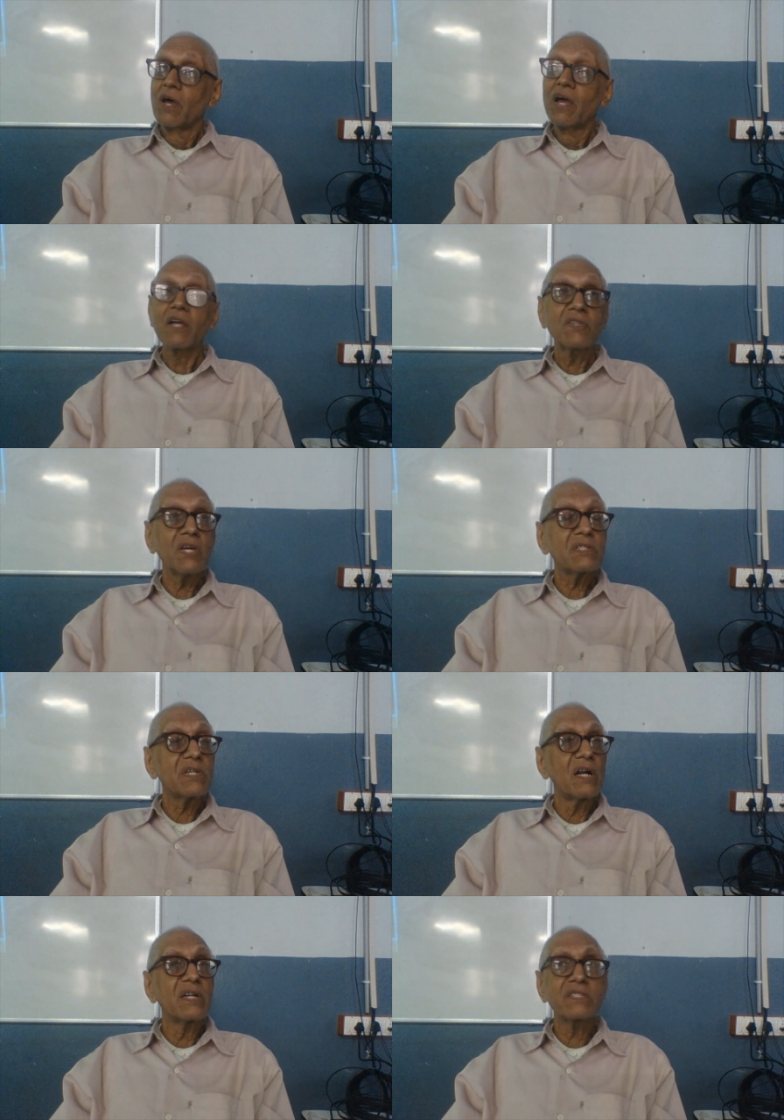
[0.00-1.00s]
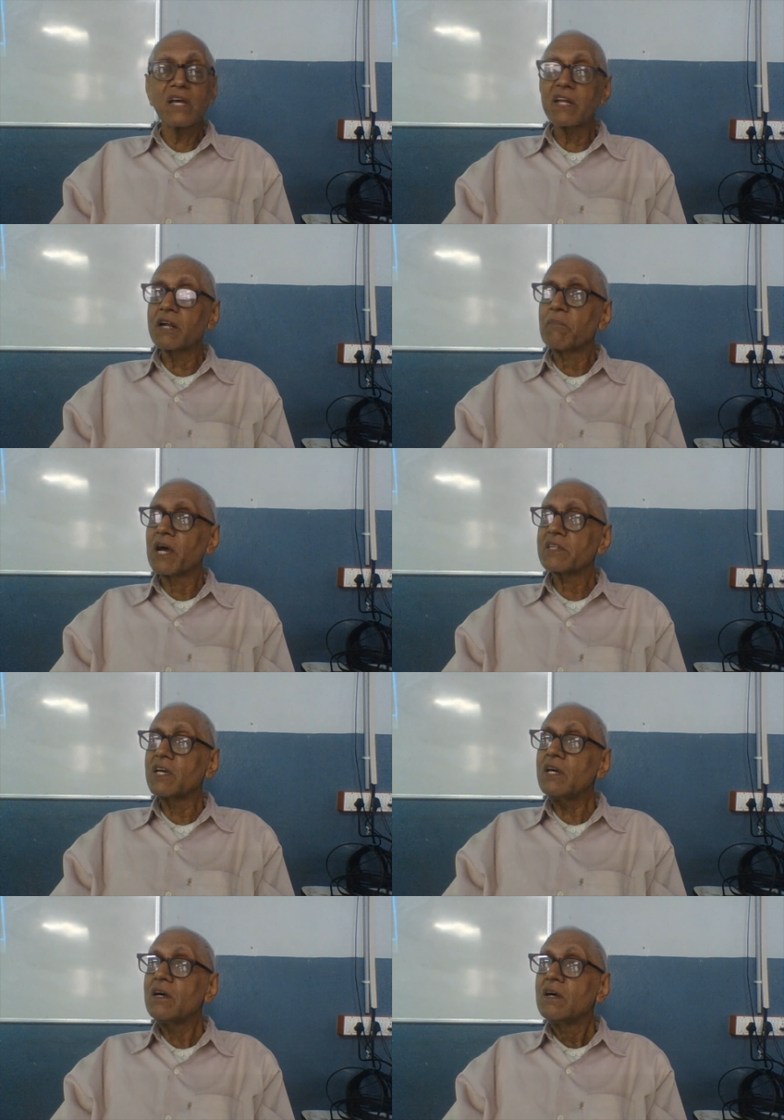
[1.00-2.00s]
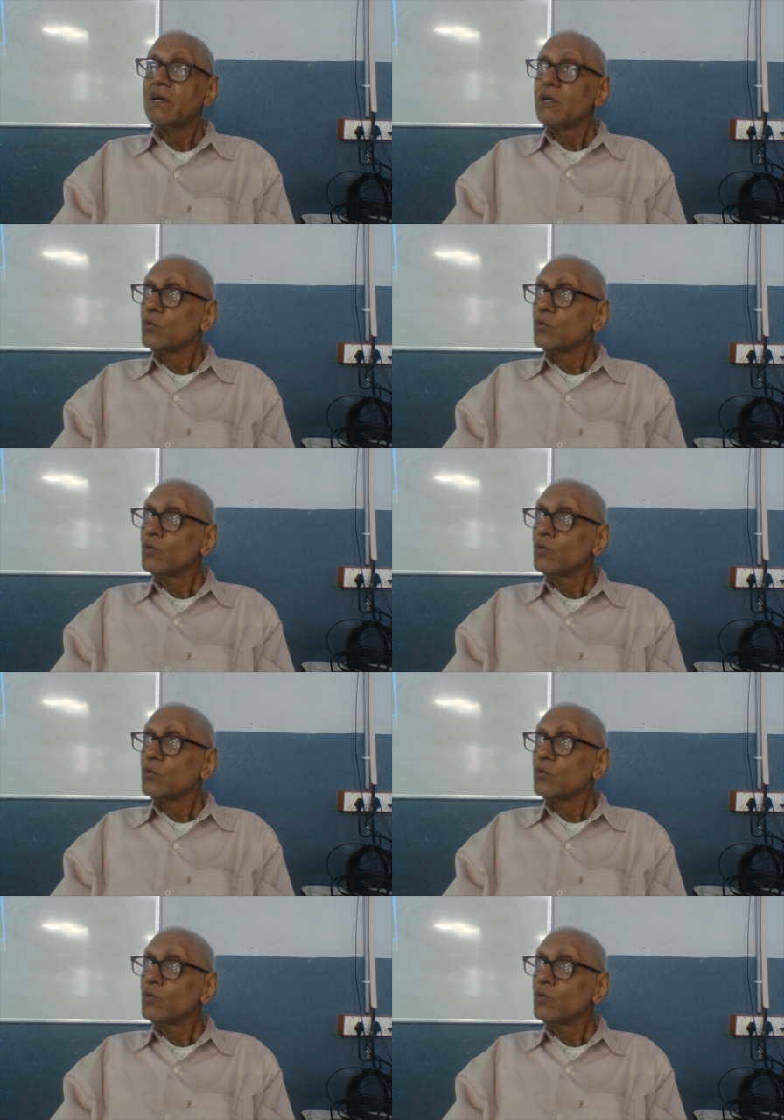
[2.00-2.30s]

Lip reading: Ethics are decided by the